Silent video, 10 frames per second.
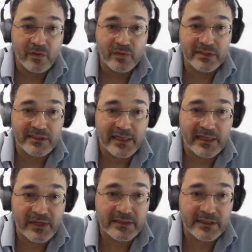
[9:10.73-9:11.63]
with a
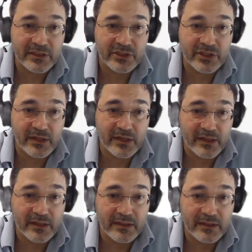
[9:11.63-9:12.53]
XAML assertion.
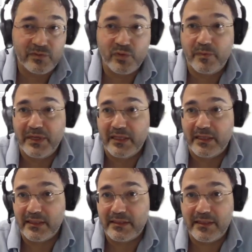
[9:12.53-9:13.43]
This would be the
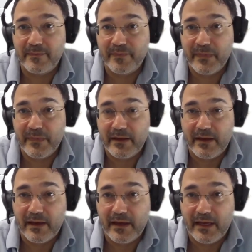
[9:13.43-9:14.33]
system,
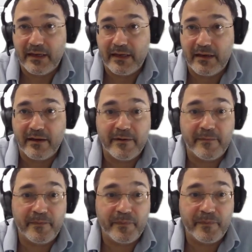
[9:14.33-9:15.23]
and
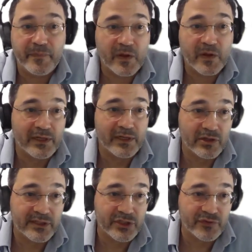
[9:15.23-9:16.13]
we'll
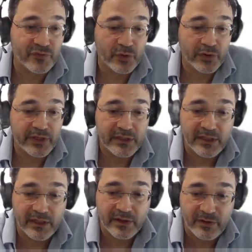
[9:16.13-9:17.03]
search for it
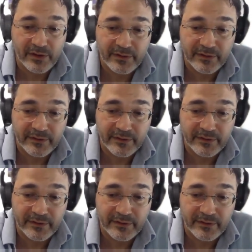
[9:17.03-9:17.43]
here.